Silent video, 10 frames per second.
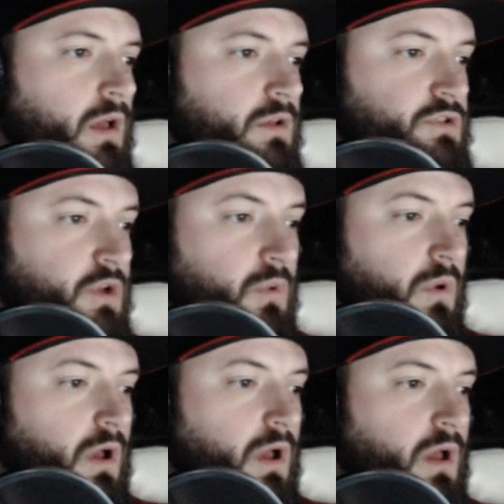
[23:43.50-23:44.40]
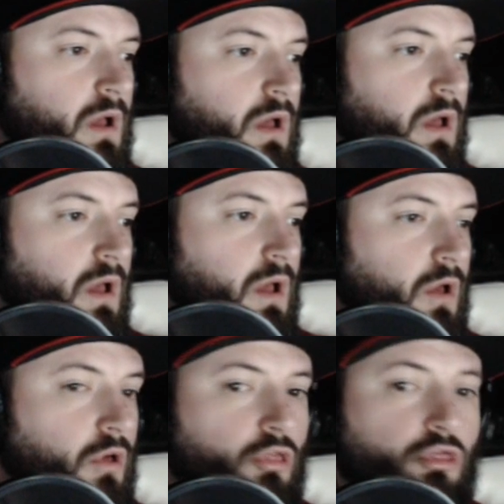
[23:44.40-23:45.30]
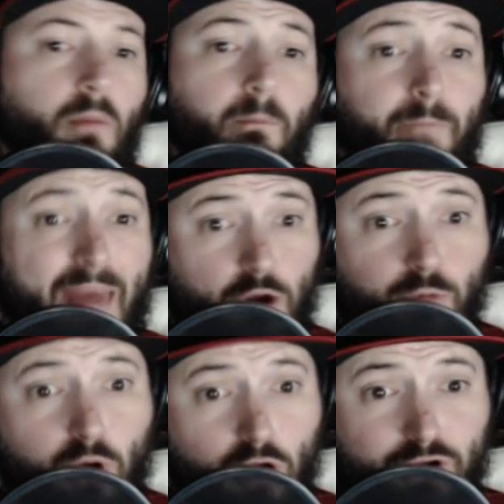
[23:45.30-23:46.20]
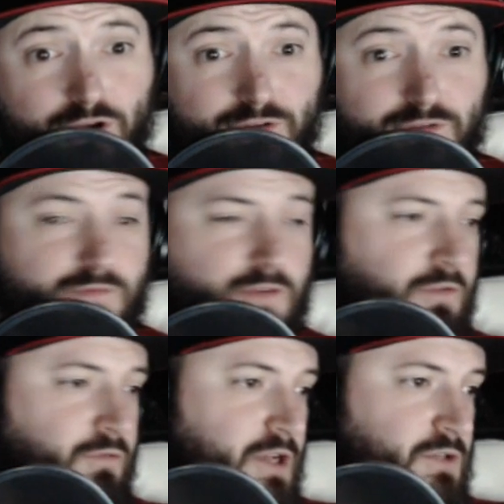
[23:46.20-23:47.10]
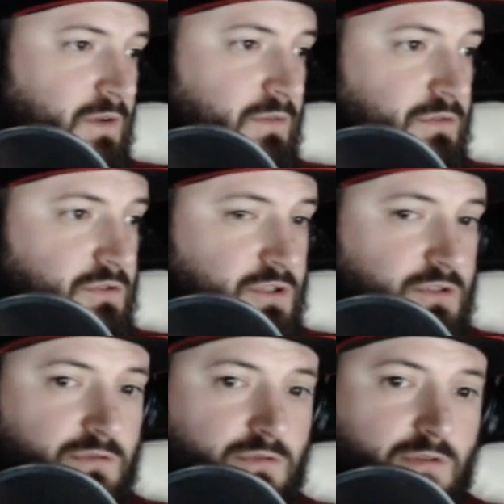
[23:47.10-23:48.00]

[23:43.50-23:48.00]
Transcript: So the better part for the French Revolution.